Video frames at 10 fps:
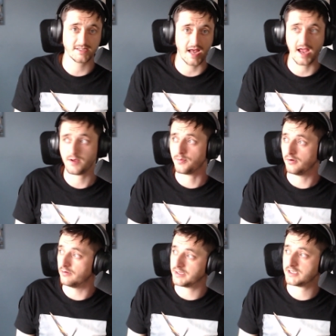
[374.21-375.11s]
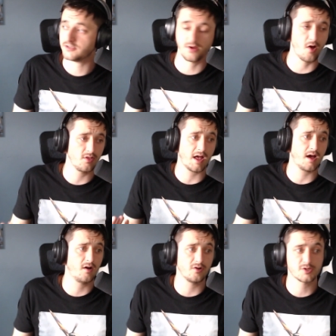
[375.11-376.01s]
April and it's not that
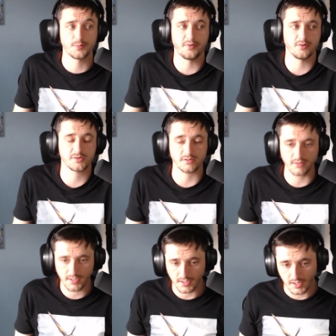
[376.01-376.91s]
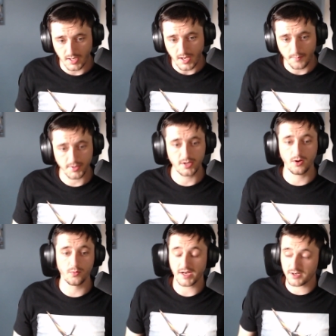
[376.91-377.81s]
hot, supposedly. But, you
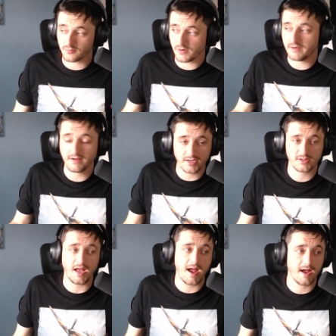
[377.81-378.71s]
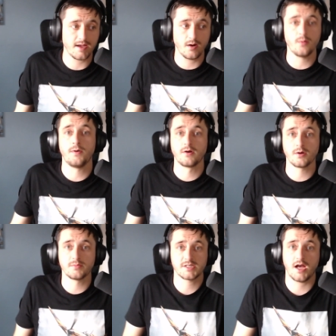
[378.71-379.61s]
know, we had a really good day up on
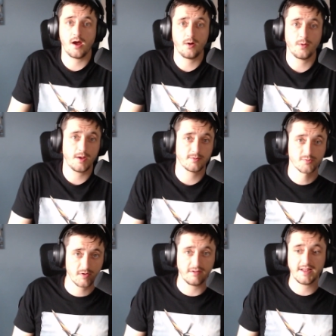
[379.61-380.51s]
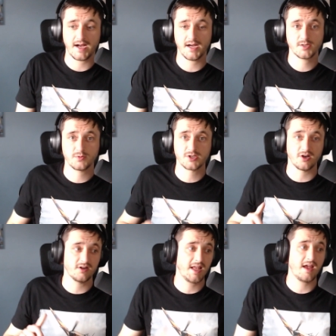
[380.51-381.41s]
Governor's Howe. It was really nice. We
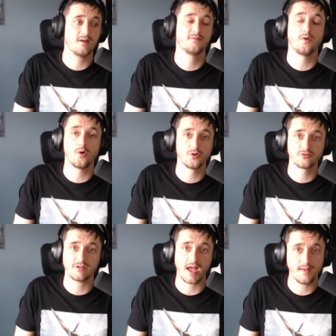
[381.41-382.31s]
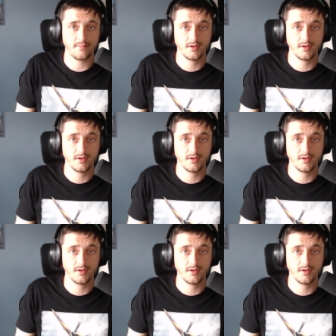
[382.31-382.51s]
saw an A400M.